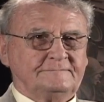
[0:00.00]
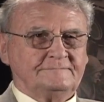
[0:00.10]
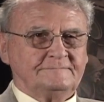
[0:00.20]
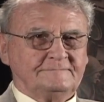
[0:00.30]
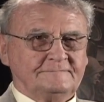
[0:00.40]

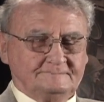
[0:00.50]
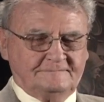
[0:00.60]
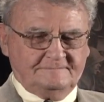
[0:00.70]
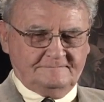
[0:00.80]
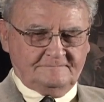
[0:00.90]
Welcome.
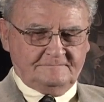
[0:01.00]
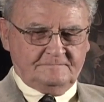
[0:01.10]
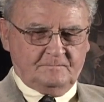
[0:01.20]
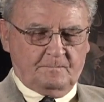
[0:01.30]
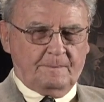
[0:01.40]
Now,
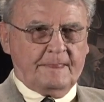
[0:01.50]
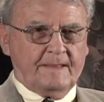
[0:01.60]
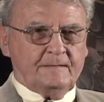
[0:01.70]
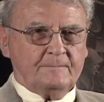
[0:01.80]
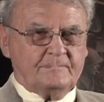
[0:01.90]
don't get
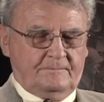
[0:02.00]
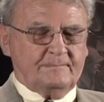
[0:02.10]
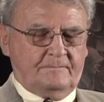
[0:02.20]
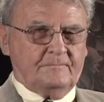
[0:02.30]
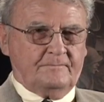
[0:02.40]
up
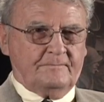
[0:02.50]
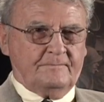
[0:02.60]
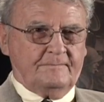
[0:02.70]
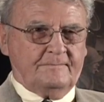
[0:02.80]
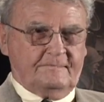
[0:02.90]
until we get
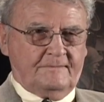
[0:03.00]
unhooked.